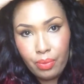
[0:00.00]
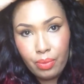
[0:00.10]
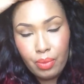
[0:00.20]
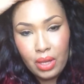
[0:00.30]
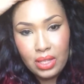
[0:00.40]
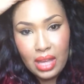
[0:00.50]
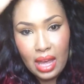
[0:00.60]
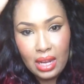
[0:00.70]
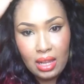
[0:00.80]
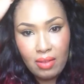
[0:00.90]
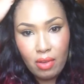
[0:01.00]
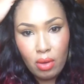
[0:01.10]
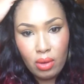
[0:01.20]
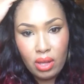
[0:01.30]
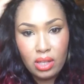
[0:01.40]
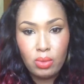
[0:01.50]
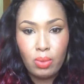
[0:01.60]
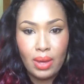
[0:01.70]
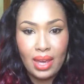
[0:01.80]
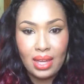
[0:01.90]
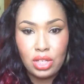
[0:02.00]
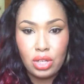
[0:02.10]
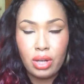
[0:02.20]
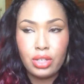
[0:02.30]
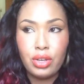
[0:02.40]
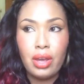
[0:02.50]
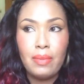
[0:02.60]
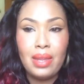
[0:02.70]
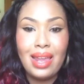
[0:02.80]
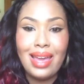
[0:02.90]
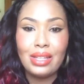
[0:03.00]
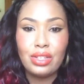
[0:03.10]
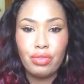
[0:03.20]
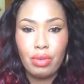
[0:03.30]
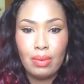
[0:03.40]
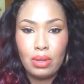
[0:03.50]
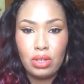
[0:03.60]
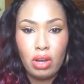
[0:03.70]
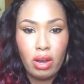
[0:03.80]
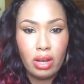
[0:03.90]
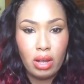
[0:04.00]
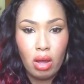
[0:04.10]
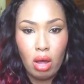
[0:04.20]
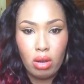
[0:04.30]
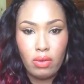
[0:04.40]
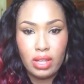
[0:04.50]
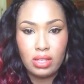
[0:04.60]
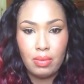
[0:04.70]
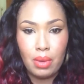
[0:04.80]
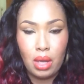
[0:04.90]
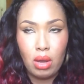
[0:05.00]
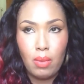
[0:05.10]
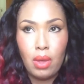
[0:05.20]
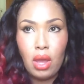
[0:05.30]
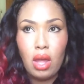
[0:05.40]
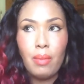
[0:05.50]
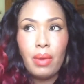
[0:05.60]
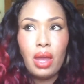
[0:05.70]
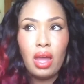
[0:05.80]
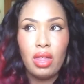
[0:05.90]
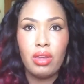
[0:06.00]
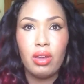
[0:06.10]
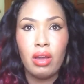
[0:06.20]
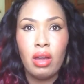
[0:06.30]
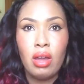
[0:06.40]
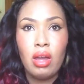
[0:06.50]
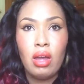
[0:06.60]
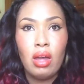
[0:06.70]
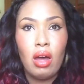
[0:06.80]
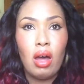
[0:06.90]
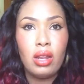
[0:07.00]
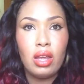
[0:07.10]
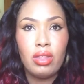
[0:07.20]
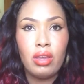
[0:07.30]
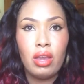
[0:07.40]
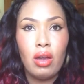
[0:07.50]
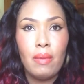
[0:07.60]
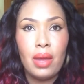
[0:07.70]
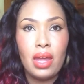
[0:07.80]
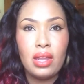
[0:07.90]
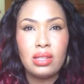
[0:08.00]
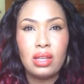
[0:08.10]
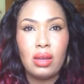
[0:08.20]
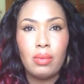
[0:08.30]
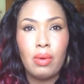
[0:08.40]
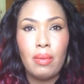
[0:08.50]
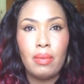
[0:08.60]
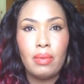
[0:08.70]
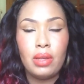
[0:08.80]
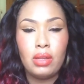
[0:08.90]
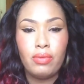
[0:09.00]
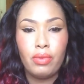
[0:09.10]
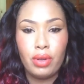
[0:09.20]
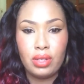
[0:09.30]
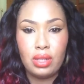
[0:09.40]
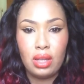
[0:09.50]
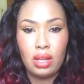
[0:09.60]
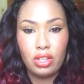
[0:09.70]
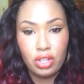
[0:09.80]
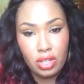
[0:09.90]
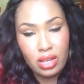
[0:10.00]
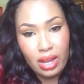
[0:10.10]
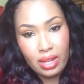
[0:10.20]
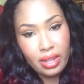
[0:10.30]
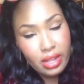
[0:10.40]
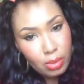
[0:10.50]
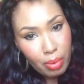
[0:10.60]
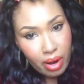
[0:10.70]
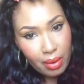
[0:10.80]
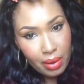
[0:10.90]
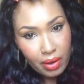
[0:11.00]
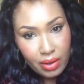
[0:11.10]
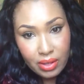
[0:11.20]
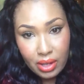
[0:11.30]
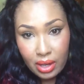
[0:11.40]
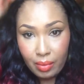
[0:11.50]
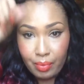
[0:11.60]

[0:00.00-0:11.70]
piece that I leave out is way shorter. I mean, extremely shorter than all the rest of my hair. All the other hair on my head is like probably 14 inches, and this part of here is like